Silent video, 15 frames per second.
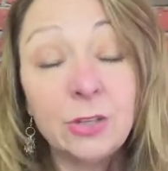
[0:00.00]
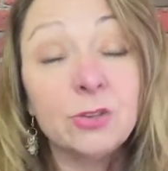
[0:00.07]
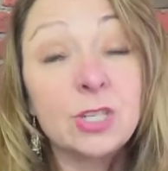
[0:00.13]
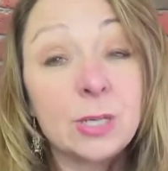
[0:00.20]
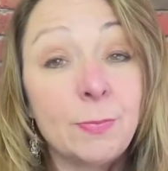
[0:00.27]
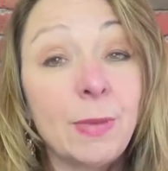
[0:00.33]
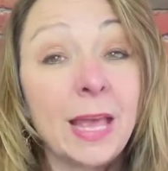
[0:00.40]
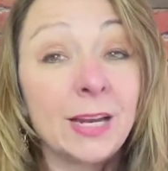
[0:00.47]

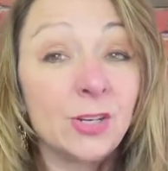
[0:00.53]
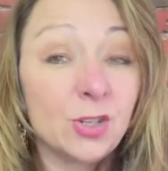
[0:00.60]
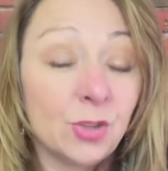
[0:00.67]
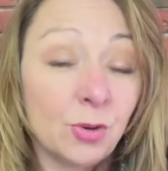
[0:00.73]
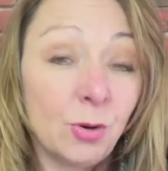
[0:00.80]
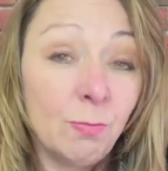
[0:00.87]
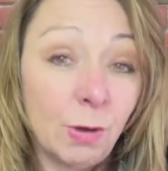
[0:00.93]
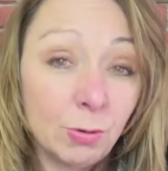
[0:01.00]
to manage
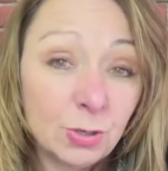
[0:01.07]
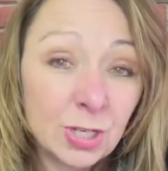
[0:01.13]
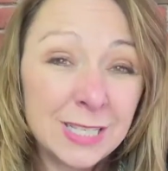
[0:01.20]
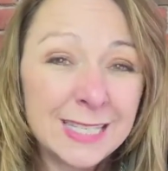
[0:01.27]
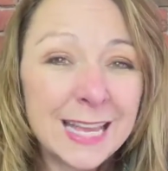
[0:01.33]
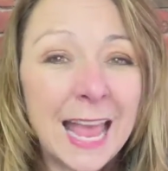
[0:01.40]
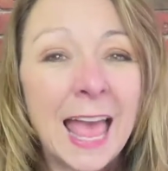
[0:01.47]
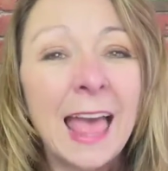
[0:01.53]
their
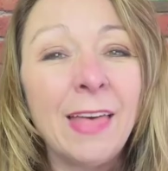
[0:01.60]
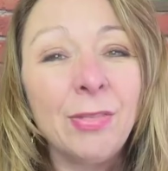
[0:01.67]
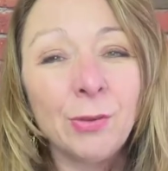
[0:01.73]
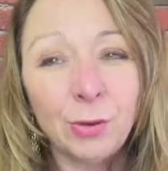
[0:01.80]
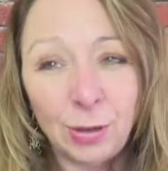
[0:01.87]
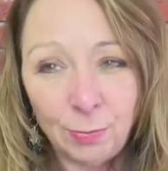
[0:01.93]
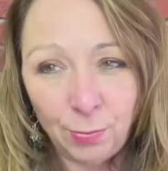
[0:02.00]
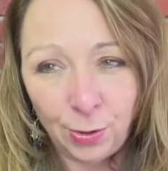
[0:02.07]
emotions and their
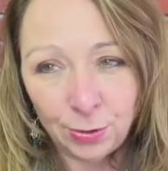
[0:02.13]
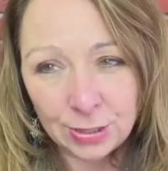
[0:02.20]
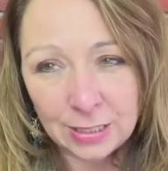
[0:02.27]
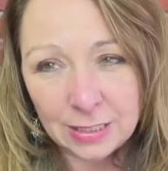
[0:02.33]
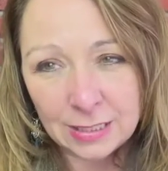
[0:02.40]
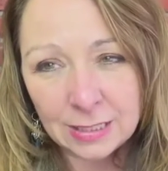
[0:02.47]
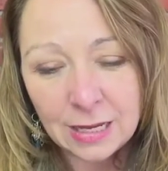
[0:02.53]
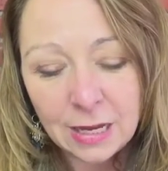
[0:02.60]

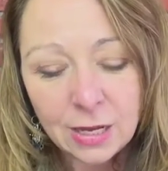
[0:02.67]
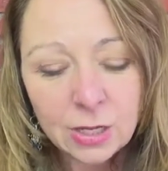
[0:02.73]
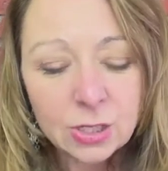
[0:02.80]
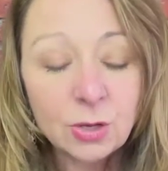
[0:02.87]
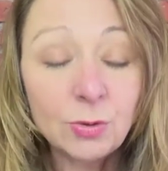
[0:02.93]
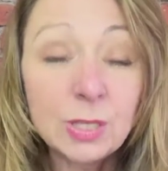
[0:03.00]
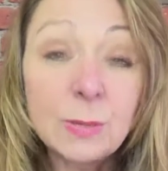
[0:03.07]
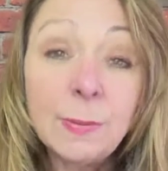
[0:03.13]
impulses.
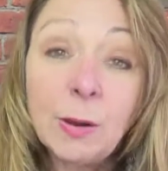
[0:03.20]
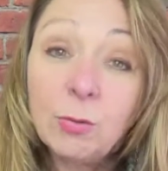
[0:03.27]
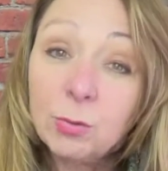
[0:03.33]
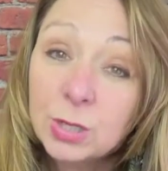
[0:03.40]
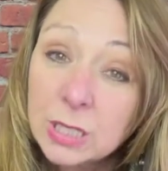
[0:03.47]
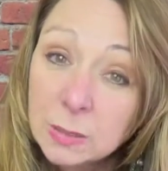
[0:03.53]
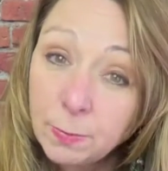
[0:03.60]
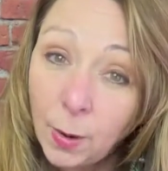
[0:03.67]
So it's about
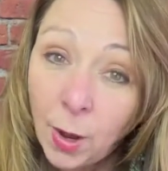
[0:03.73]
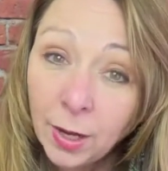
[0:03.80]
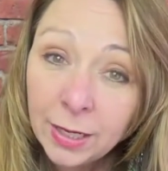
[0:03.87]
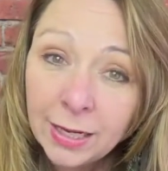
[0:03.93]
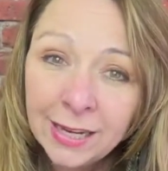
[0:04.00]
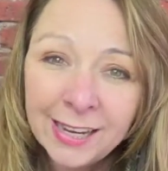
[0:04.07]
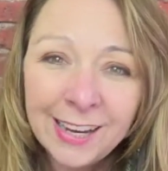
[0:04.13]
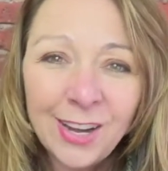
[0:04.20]

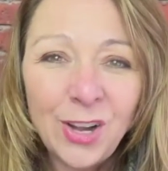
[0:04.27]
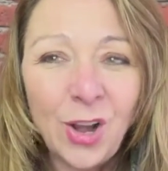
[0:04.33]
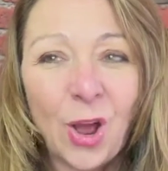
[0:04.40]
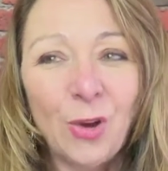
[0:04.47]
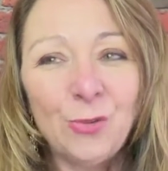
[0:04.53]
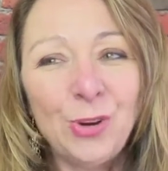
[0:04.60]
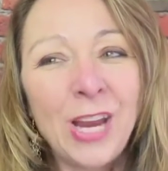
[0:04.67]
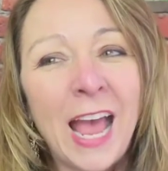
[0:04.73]
responding,
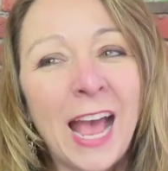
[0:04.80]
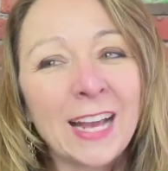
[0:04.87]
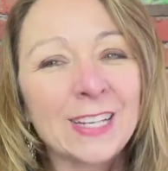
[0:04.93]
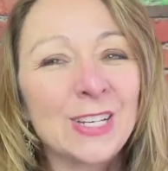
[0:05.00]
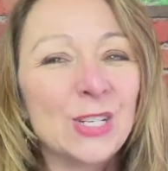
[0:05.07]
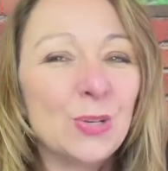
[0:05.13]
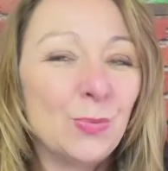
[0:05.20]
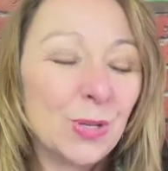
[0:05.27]
not
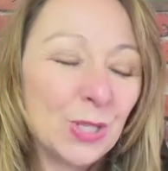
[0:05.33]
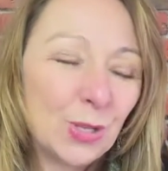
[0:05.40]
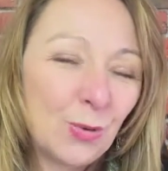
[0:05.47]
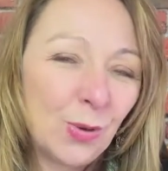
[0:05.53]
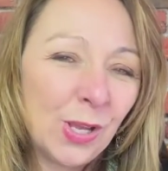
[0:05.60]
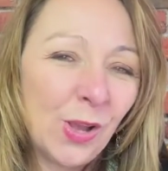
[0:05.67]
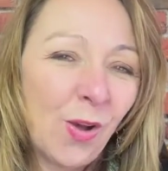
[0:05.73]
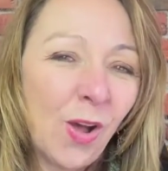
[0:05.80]
reacting to what's
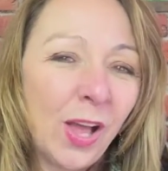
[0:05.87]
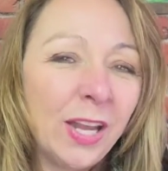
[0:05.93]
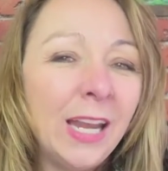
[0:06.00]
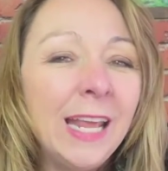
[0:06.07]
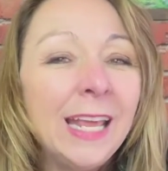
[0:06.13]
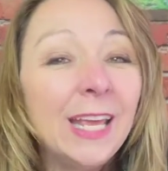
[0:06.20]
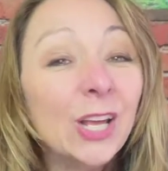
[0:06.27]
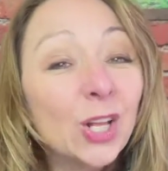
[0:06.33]
going on,
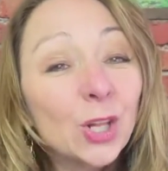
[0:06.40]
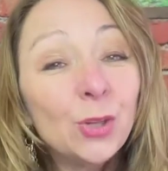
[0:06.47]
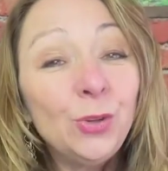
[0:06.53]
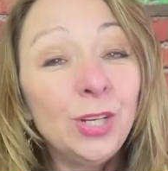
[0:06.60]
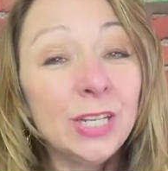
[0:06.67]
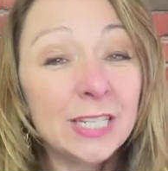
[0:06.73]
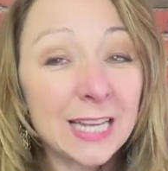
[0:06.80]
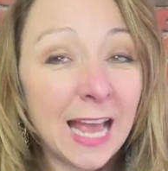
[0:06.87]

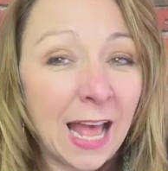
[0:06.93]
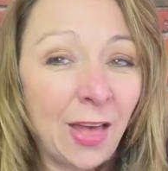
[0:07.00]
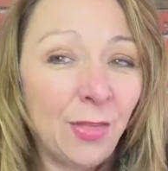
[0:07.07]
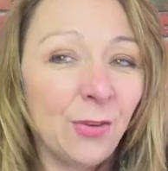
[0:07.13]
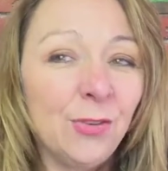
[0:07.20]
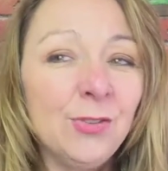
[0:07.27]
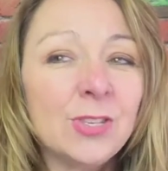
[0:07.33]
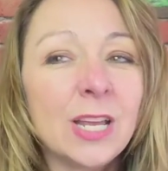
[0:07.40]
including to
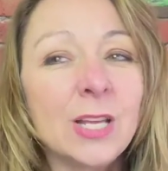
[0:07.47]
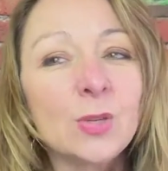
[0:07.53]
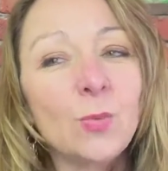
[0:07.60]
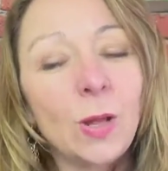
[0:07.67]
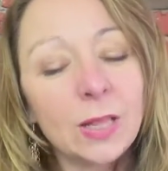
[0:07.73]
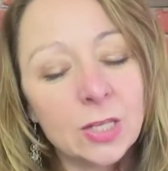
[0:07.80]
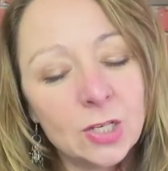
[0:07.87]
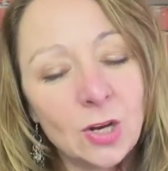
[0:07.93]
others, as
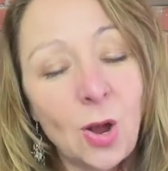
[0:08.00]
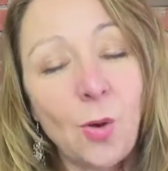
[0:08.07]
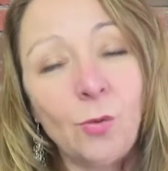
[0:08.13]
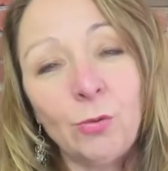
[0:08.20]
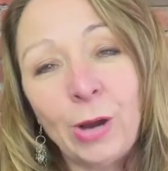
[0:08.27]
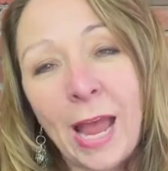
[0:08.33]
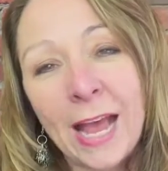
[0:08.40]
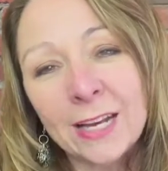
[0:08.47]
well as not
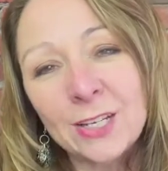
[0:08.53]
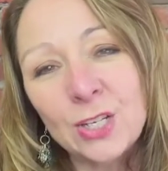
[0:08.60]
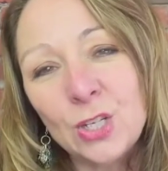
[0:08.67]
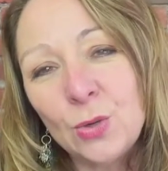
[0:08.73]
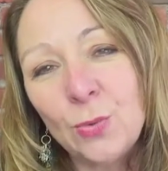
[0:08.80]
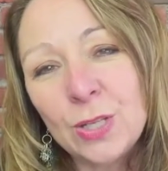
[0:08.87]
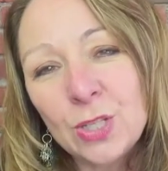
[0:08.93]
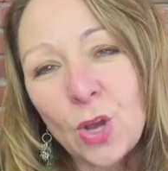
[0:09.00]
reacting
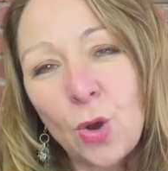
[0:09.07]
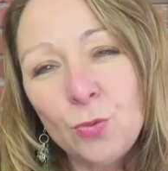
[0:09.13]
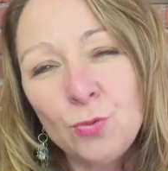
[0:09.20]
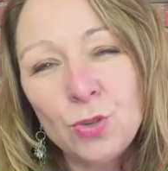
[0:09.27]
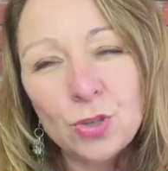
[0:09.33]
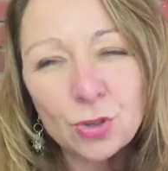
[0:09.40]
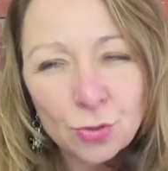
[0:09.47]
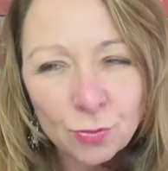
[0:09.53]
to one's
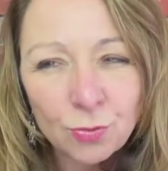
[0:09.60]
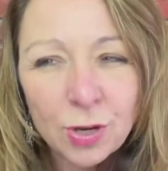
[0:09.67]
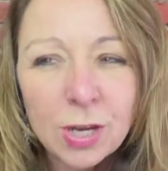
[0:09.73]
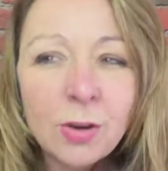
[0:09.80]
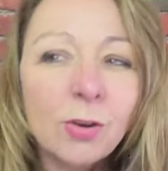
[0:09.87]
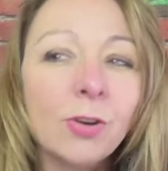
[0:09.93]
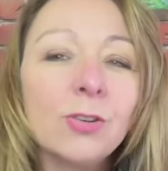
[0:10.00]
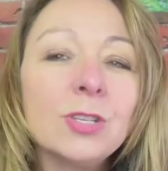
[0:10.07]
own
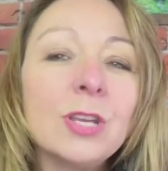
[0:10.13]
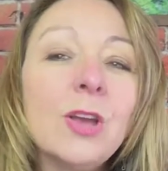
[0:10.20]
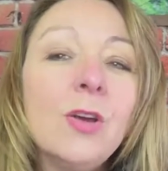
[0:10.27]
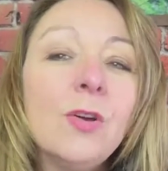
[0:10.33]
triggers